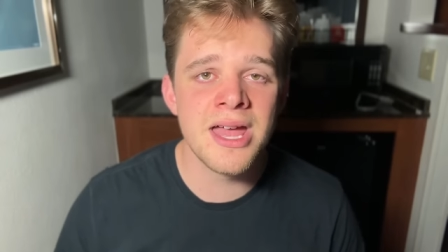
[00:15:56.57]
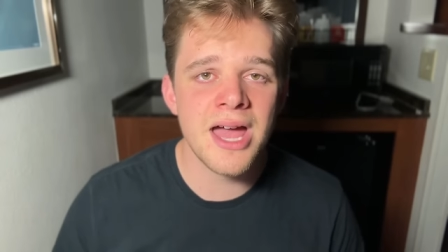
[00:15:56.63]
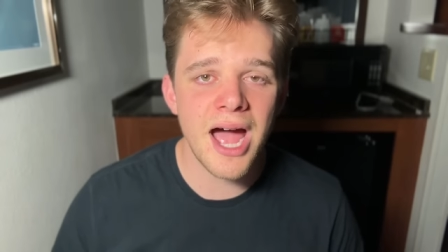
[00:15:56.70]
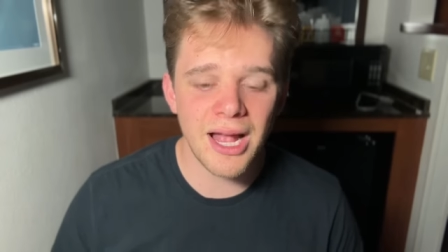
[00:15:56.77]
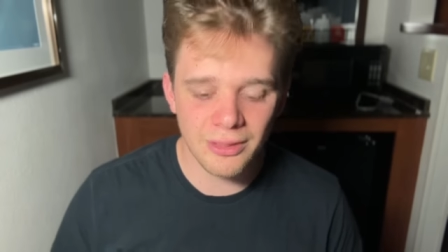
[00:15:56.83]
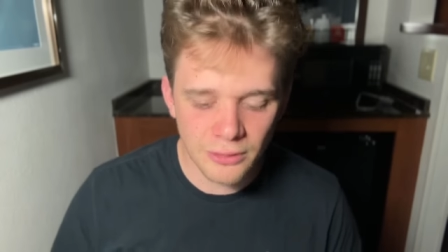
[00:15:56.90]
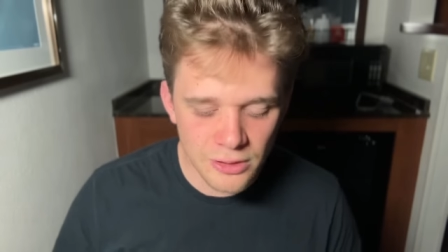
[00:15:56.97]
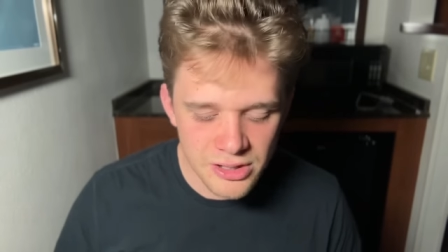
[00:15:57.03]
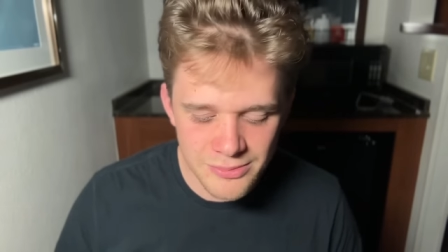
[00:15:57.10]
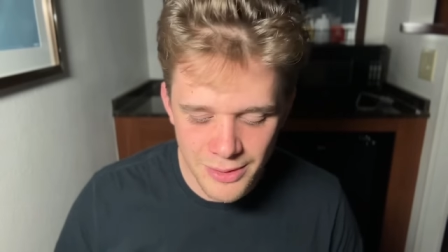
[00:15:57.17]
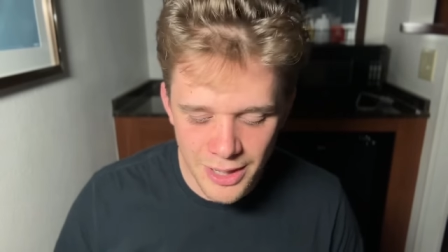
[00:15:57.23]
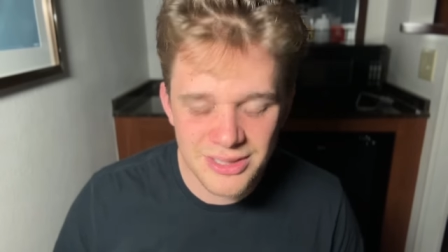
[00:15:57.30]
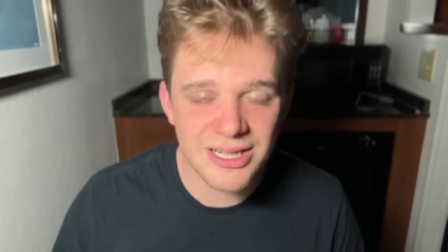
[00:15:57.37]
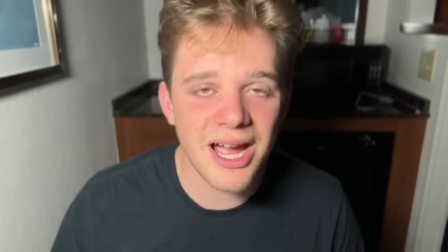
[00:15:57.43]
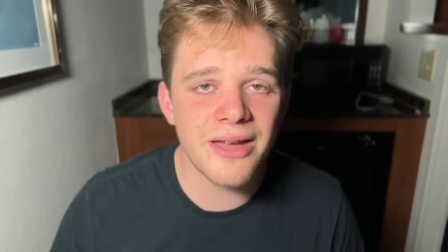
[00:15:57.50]
I learned
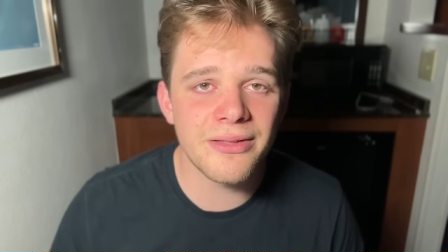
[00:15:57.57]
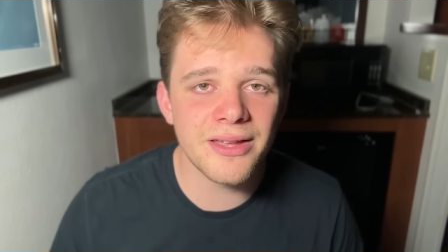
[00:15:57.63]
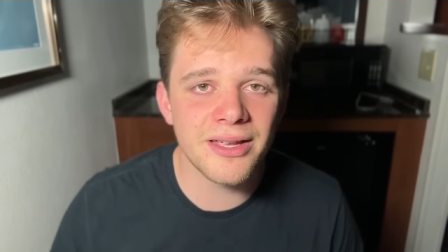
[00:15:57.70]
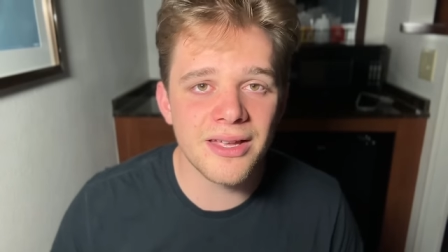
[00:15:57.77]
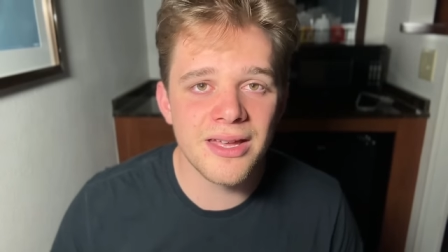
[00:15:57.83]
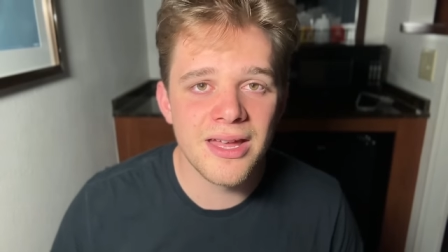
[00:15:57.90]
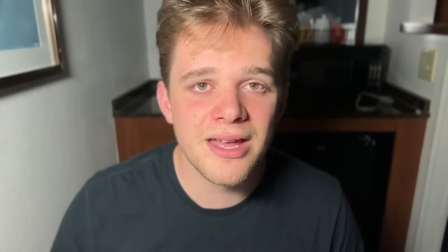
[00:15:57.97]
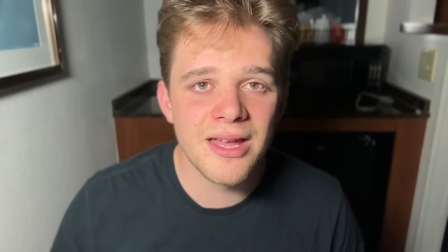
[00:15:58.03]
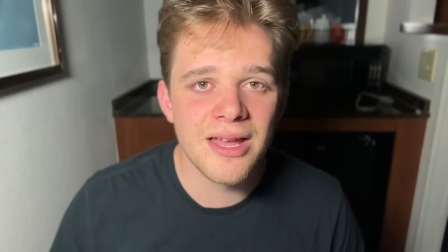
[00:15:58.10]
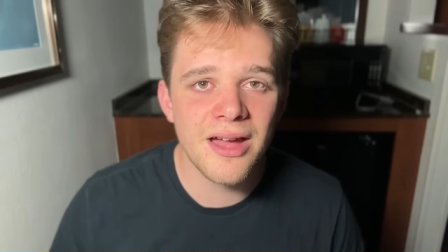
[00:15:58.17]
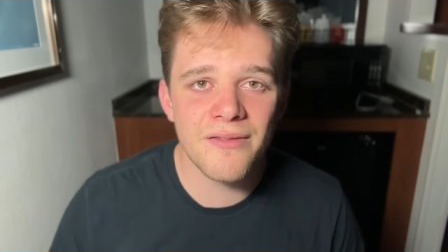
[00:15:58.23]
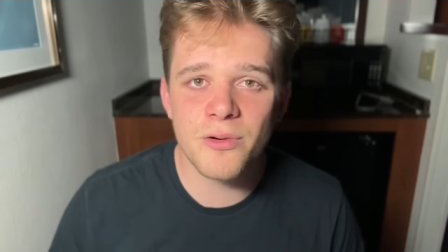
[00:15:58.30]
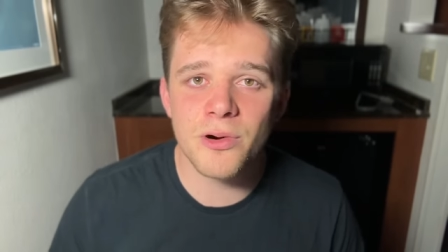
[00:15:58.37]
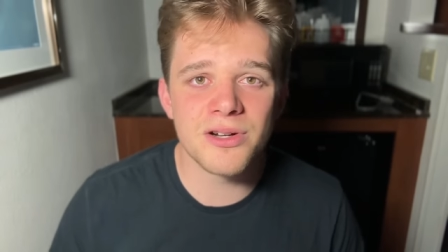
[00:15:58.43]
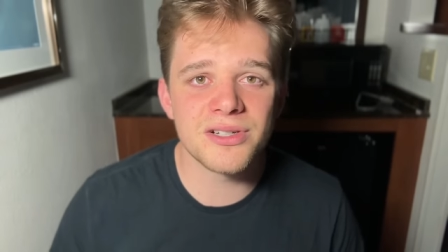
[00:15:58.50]
about tithing,
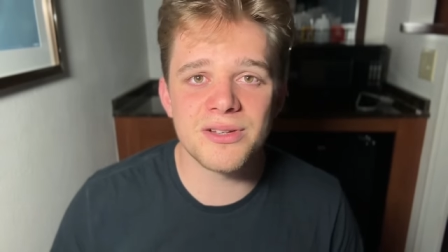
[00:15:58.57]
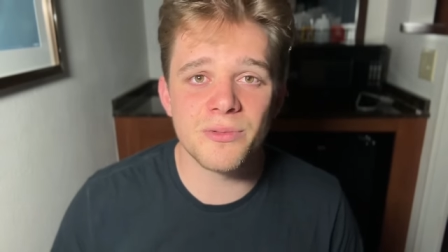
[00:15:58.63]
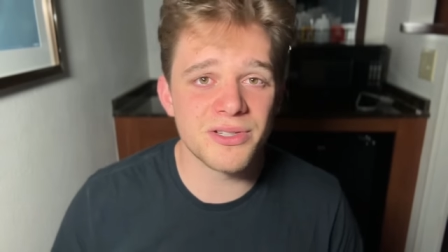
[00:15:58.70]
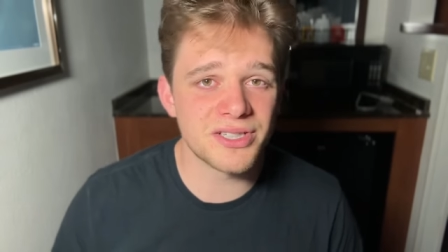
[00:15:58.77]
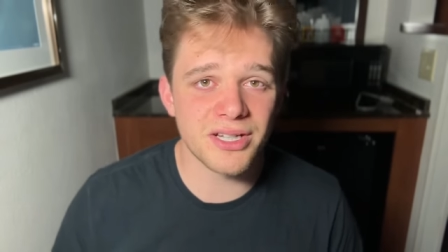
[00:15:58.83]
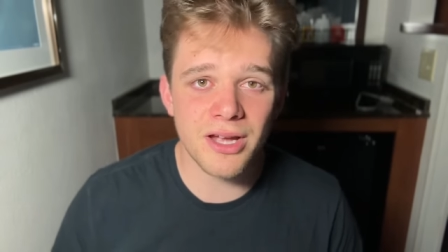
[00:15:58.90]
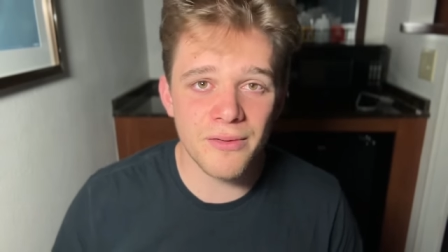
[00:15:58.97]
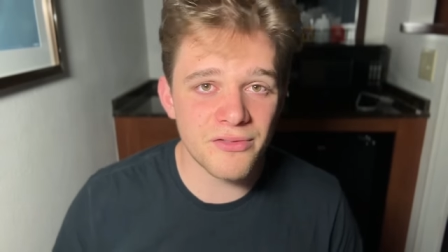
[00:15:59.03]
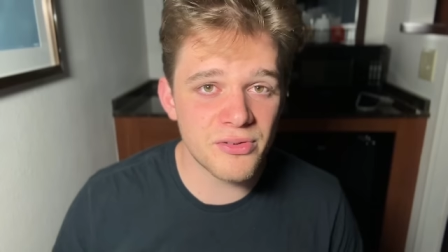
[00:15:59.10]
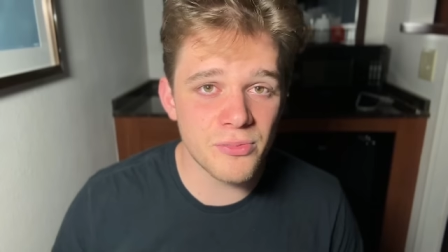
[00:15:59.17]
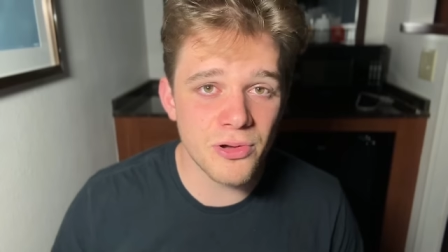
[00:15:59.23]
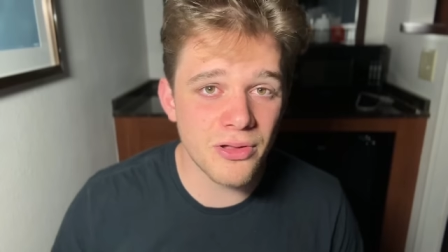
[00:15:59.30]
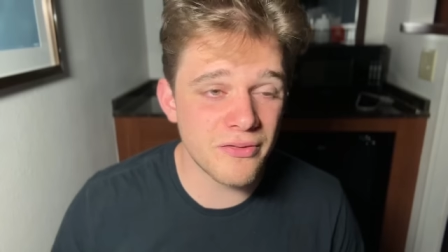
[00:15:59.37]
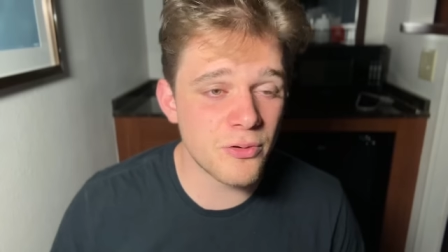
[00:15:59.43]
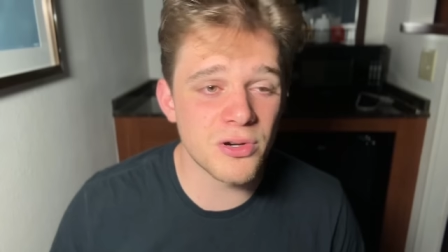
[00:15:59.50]
of course it wasn't
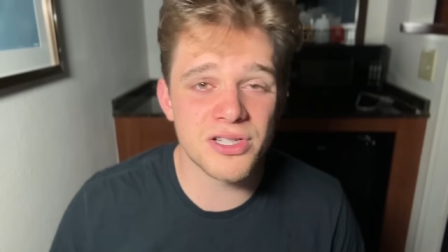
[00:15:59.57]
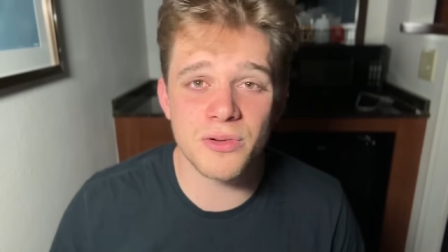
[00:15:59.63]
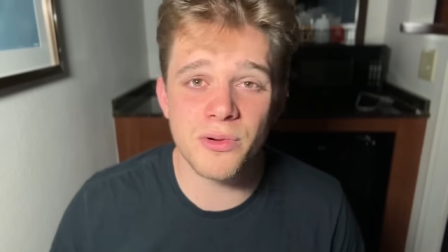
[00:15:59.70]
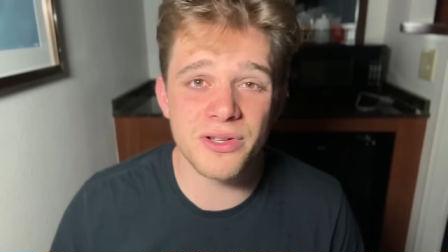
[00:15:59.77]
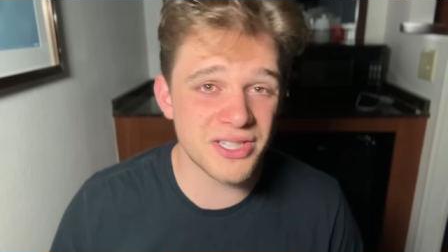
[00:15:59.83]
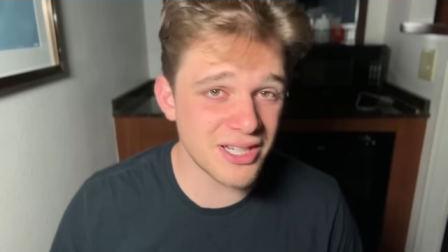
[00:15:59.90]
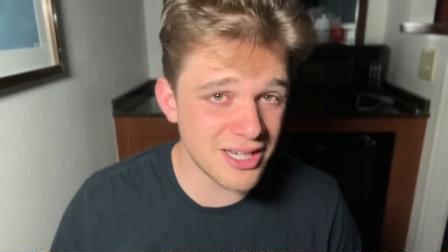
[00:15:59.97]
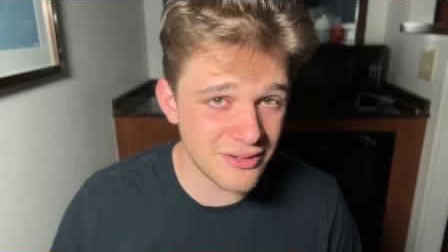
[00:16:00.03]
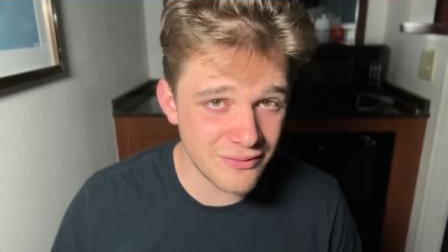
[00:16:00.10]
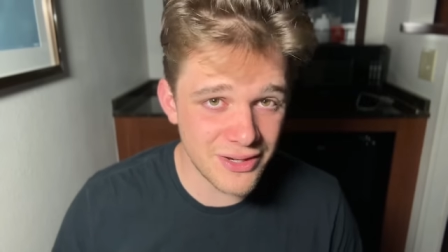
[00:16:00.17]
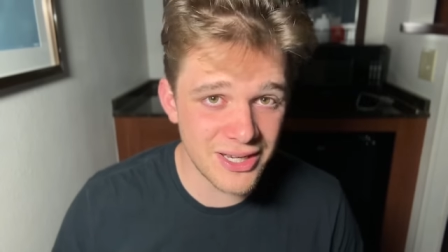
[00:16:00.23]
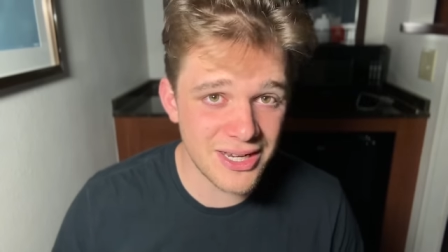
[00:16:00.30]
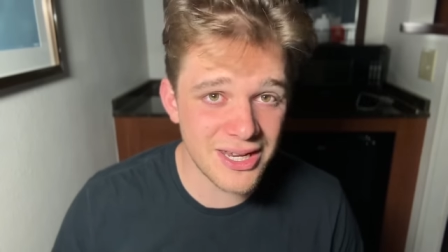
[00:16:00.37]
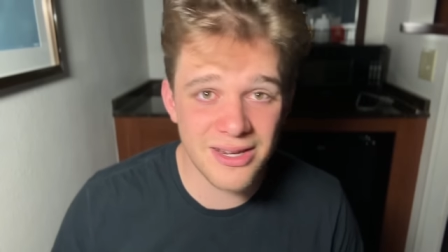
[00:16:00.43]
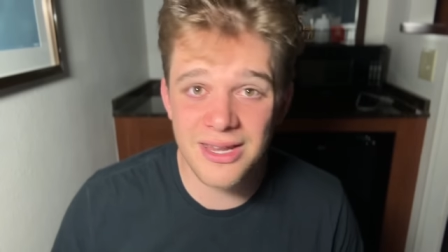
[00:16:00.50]
comfortable. Of course it wasn't
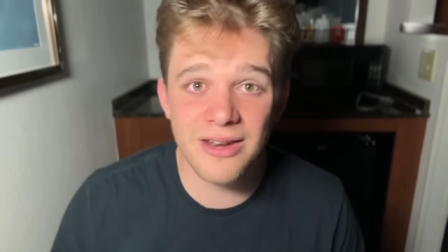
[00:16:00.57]
convenient.